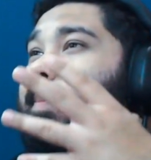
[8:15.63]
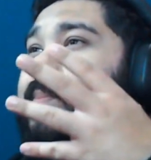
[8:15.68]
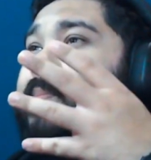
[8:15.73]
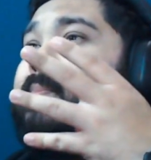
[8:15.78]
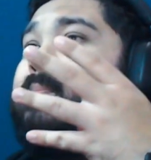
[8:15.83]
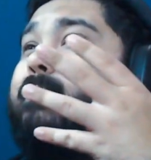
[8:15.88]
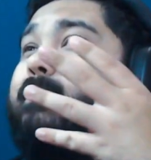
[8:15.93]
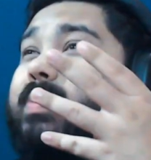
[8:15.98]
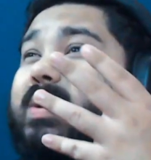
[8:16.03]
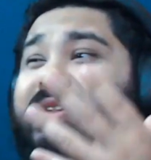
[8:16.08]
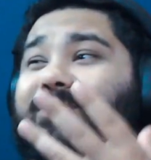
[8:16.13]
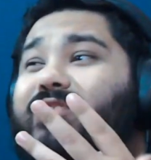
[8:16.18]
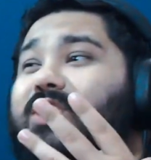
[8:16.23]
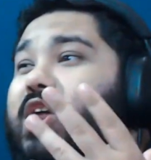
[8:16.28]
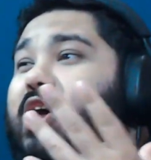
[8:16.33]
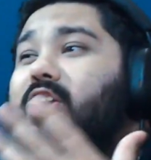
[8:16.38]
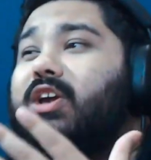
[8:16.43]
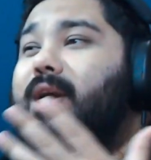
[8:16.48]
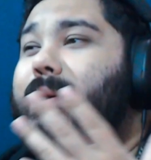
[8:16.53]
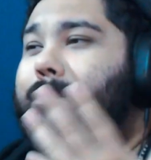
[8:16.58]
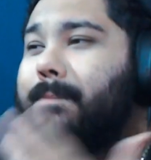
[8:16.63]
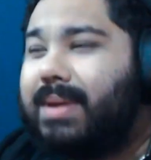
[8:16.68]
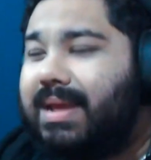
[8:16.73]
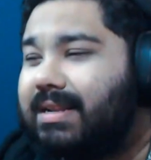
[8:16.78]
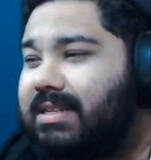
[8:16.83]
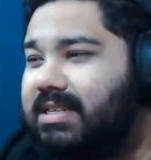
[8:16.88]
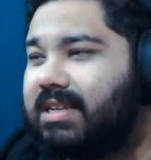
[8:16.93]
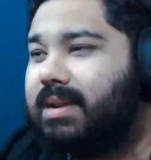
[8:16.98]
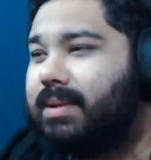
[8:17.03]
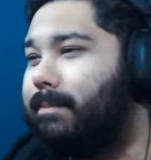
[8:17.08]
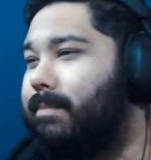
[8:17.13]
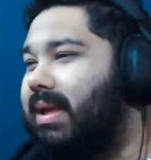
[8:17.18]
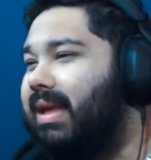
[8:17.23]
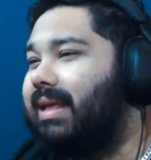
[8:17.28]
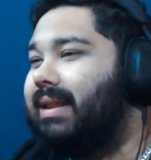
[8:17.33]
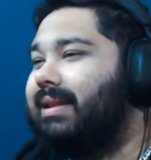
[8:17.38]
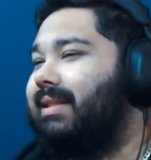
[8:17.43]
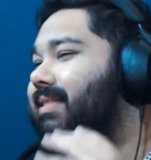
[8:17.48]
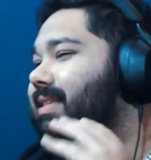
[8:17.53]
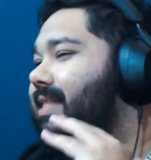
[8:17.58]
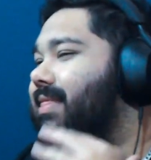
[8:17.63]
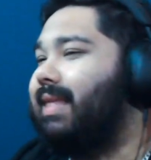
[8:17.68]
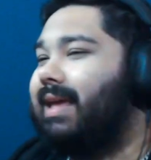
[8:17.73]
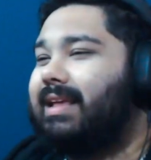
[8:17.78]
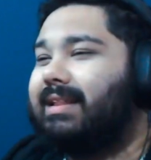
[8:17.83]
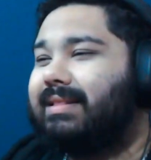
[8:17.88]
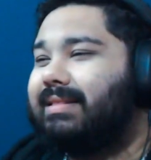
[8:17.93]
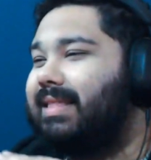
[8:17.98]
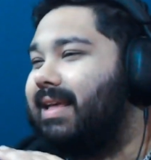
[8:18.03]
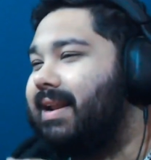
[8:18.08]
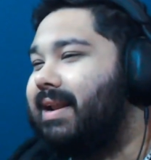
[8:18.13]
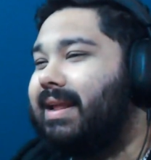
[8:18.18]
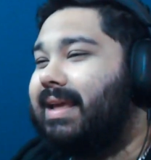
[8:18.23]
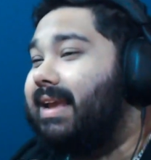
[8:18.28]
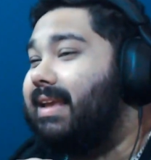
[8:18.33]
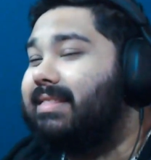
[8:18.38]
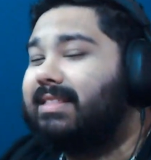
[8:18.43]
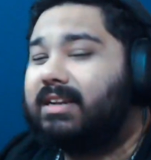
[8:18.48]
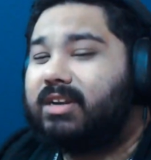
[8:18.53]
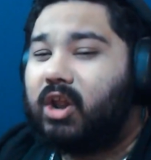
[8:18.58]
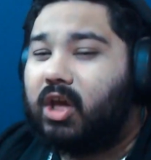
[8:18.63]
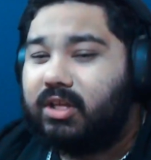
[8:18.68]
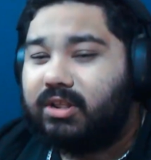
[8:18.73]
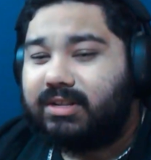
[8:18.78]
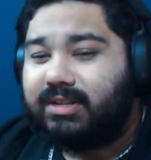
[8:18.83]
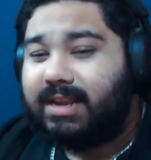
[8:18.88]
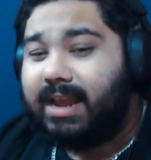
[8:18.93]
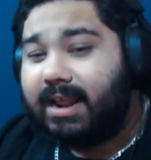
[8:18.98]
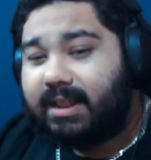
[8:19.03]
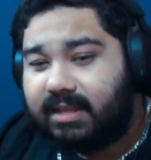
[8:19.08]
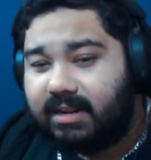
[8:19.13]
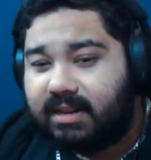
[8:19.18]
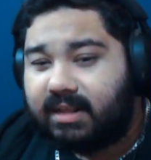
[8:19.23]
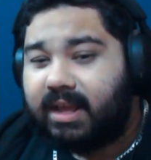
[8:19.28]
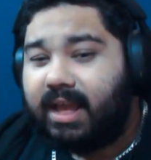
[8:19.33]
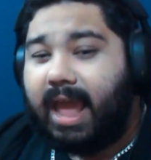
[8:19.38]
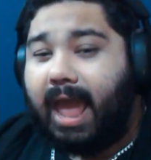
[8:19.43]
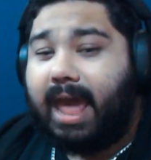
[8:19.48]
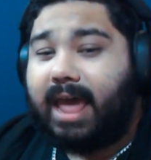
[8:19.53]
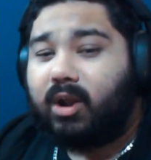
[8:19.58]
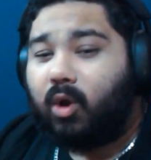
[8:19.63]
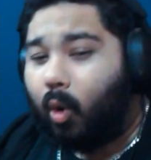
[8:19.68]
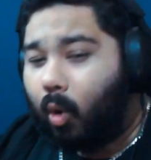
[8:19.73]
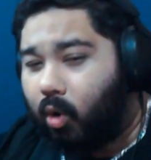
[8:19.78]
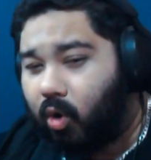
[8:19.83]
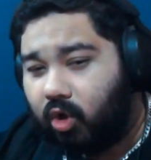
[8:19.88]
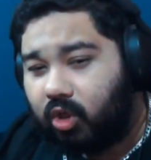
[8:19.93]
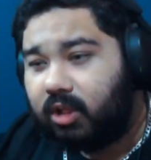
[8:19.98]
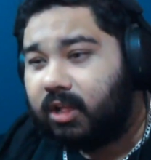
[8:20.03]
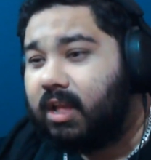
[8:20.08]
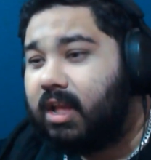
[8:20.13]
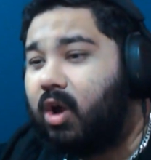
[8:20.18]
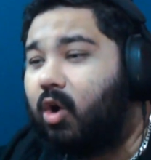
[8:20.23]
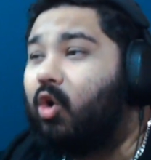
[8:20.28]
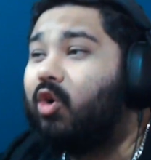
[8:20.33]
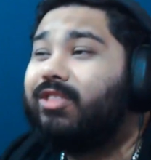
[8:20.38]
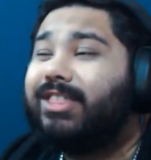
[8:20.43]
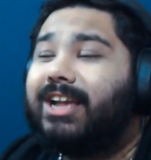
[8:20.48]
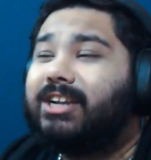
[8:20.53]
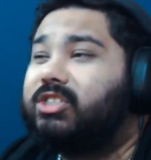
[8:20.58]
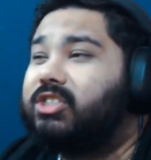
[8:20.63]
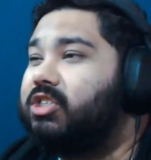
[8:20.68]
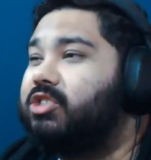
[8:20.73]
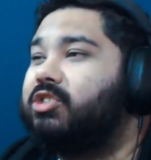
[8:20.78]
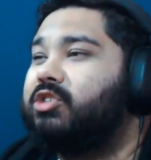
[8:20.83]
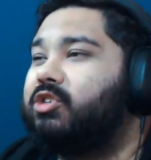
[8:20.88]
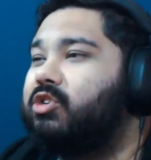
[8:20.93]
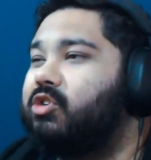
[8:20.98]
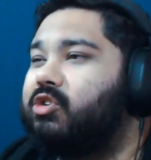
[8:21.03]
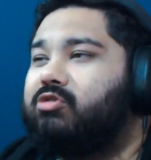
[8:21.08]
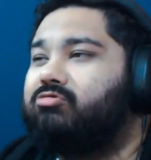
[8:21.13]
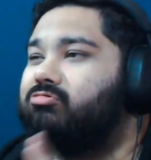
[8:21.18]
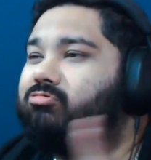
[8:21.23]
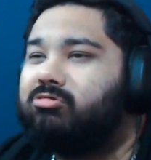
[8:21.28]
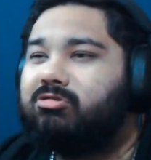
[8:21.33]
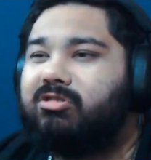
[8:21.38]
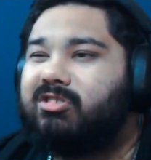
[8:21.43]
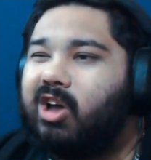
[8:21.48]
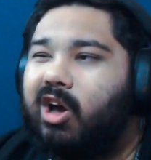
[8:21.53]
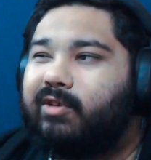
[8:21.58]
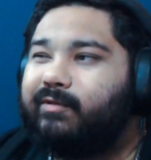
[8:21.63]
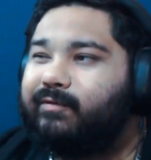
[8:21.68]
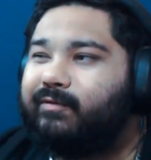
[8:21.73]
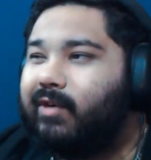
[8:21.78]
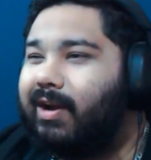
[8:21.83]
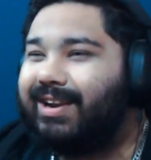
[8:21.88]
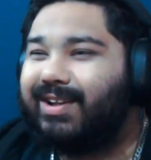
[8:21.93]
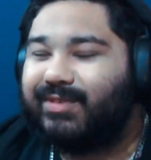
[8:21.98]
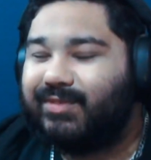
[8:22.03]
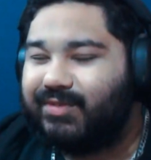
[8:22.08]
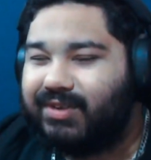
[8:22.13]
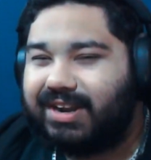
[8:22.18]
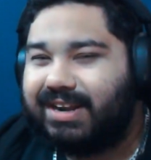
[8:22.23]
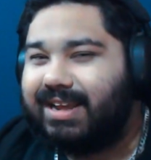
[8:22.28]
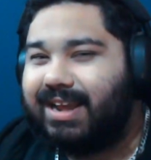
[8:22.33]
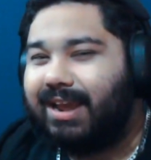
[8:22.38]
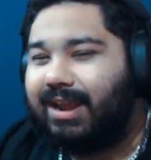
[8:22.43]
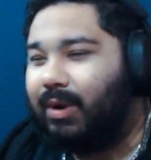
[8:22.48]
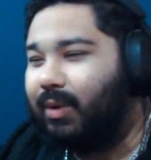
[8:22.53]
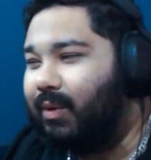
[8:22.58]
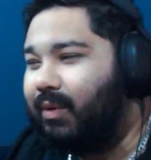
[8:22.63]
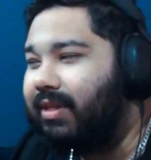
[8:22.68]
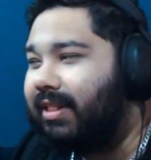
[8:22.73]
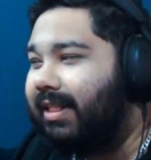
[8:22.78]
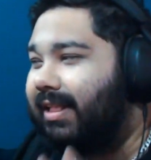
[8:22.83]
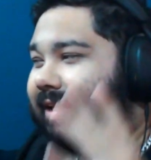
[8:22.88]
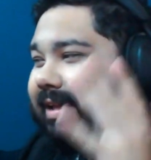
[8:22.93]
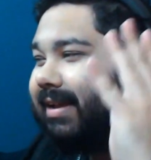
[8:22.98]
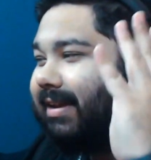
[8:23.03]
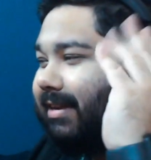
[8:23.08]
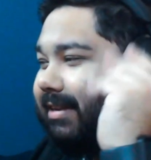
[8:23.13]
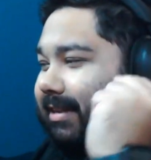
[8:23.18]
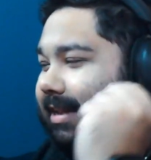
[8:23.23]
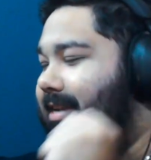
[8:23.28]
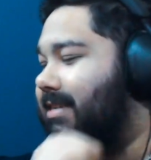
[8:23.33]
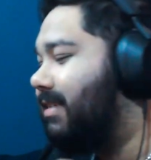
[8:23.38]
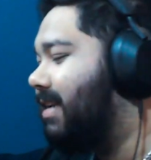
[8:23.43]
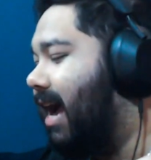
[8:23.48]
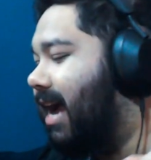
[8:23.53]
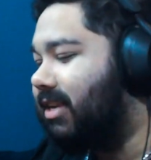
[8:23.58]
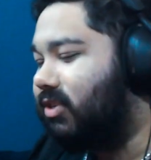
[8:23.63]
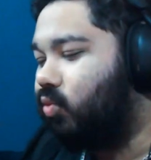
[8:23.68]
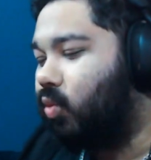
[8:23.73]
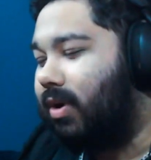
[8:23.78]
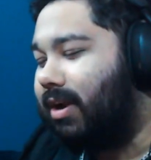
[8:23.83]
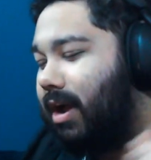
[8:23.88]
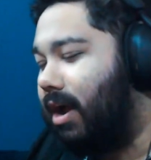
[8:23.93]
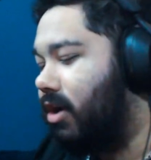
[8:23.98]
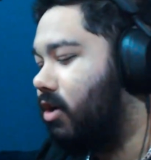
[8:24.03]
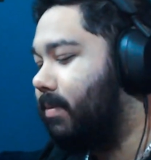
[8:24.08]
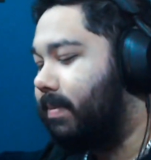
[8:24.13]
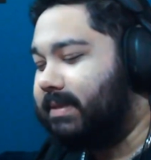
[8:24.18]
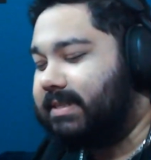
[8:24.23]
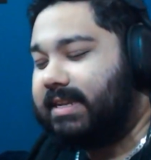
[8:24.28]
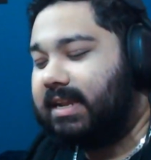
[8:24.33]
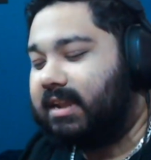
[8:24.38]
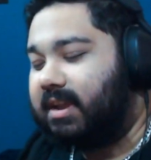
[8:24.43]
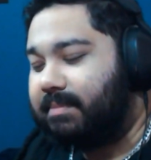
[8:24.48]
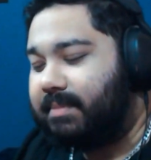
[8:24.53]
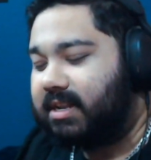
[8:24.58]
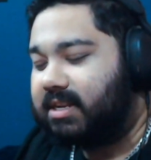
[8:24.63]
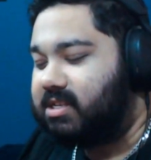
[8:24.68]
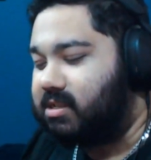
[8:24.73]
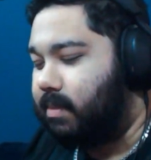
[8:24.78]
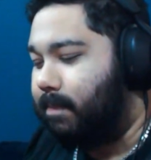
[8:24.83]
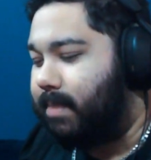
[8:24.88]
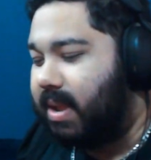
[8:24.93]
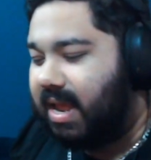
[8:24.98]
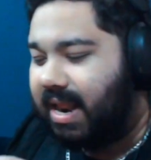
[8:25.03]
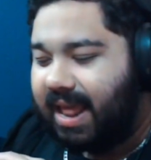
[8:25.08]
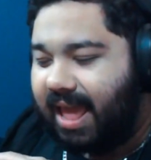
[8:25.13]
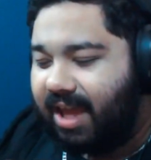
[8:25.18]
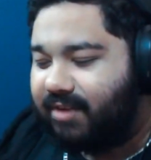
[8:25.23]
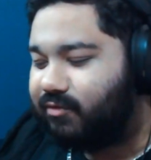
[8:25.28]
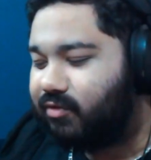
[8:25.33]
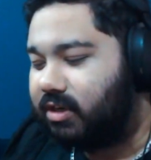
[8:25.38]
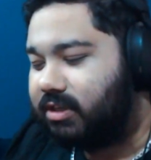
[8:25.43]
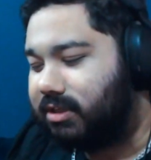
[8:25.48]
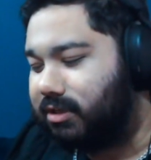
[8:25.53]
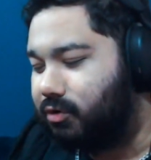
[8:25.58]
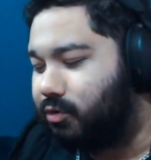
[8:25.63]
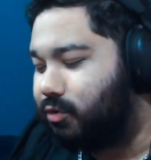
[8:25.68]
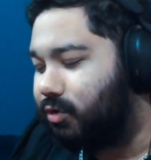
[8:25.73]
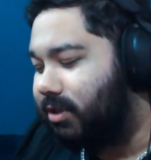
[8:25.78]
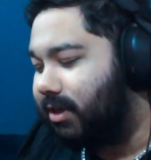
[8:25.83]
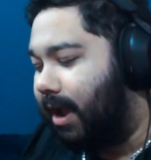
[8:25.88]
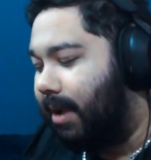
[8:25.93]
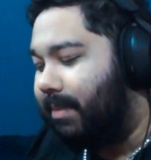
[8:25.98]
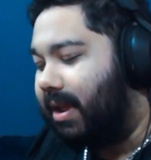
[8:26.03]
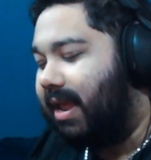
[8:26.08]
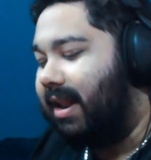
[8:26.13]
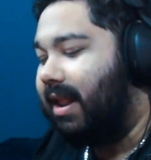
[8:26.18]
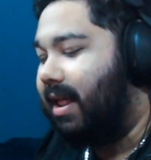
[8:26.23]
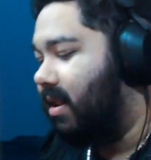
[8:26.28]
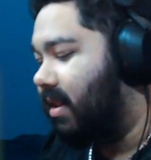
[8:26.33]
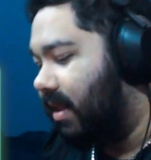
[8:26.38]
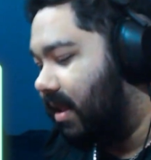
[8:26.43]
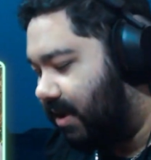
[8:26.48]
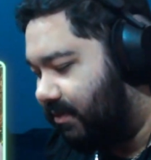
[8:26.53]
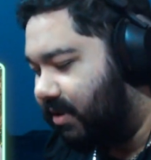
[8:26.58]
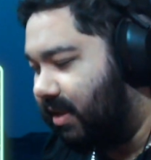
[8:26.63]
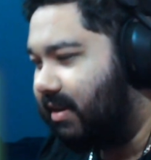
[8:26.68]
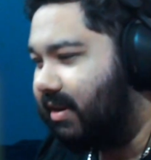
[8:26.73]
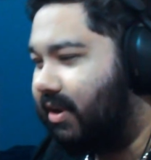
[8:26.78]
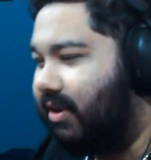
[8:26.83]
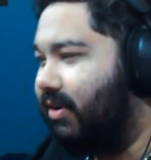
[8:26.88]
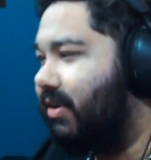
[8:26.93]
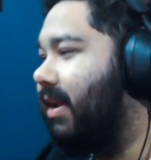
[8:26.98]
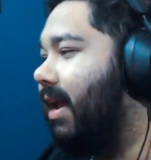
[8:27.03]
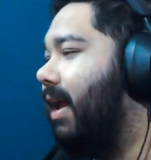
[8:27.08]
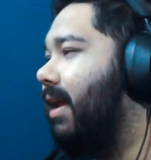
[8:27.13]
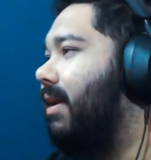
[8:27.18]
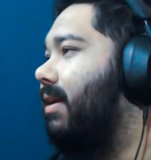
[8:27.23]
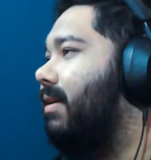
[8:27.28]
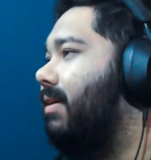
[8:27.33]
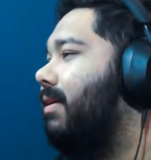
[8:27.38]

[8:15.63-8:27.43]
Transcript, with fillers: But if you don't commit to the bit, then they either don't get it at all, or they just don't find it funny at all. These guys 100% commit to the bit every single time, and I love it. Okay.